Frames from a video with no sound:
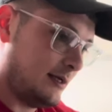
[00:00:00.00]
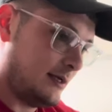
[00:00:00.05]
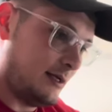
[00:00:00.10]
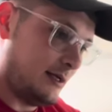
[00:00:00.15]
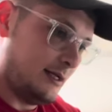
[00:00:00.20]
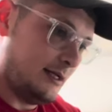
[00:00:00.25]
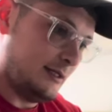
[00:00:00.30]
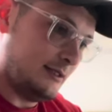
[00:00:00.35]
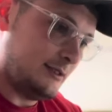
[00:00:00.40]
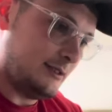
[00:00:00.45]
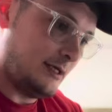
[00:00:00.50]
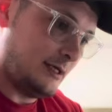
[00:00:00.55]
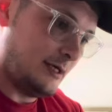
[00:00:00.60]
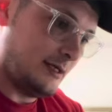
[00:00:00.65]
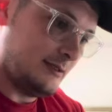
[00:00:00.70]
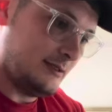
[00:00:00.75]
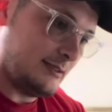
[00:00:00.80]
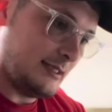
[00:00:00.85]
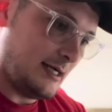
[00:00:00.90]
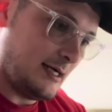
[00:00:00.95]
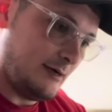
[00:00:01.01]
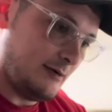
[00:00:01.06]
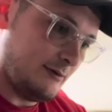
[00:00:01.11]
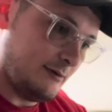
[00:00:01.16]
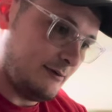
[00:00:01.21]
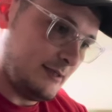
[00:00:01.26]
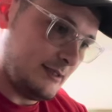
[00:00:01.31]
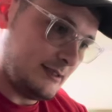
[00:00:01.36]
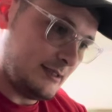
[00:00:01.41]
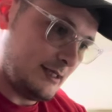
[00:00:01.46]
And it turns out
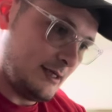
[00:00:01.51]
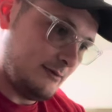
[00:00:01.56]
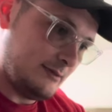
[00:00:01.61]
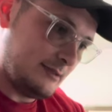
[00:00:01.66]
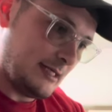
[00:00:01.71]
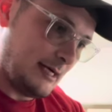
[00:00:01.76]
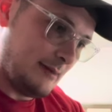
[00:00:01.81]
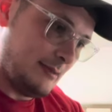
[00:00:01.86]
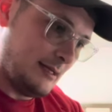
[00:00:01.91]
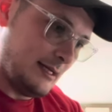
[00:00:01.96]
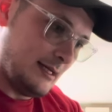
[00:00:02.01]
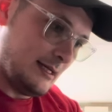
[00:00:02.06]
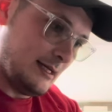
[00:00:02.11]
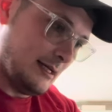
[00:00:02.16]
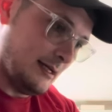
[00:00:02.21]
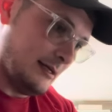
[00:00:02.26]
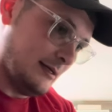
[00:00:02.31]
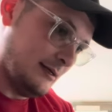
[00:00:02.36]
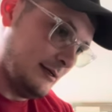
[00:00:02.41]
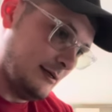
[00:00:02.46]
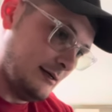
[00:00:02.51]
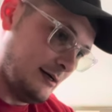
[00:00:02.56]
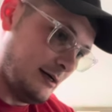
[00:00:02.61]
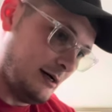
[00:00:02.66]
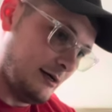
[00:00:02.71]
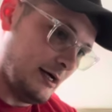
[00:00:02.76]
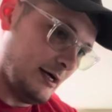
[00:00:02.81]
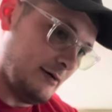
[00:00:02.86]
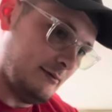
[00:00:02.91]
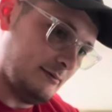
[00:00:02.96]
there is no tablet in here. Oh
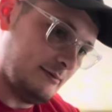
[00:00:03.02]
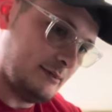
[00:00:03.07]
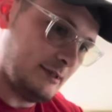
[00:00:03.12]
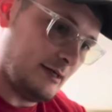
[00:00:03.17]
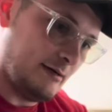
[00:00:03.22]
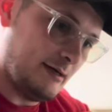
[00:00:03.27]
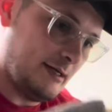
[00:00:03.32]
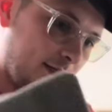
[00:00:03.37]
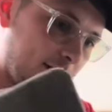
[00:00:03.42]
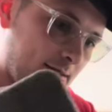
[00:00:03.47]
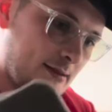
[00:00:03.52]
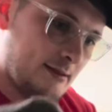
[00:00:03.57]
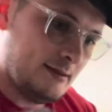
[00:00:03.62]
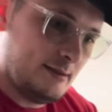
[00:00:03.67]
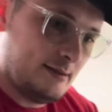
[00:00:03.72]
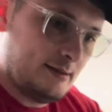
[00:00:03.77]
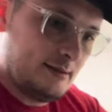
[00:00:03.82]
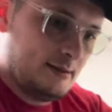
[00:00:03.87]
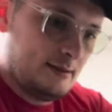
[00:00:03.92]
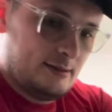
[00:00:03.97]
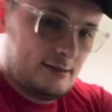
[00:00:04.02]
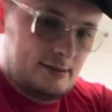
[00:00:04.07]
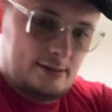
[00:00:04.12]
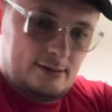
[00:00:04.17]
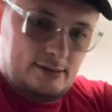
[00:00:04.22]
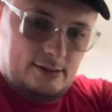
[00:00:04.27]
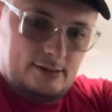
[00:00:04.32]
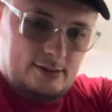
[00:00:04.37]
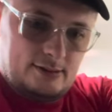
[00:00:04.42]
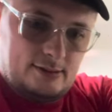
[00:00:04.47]
no, sorry.
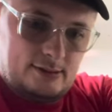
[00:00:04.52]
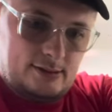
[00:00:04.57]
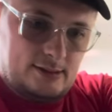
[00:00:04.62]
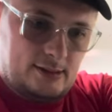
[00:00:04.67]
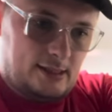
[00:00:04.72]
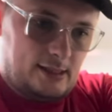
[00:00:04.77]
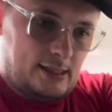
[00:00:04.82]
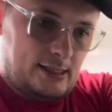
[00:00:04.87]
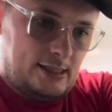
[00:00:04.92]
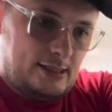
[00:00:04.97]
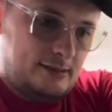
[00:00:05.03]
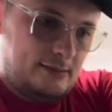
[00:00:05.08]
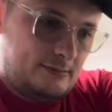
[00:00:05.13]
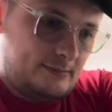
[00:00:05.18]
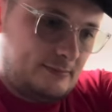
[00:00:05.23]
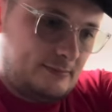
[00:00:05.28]
I lied.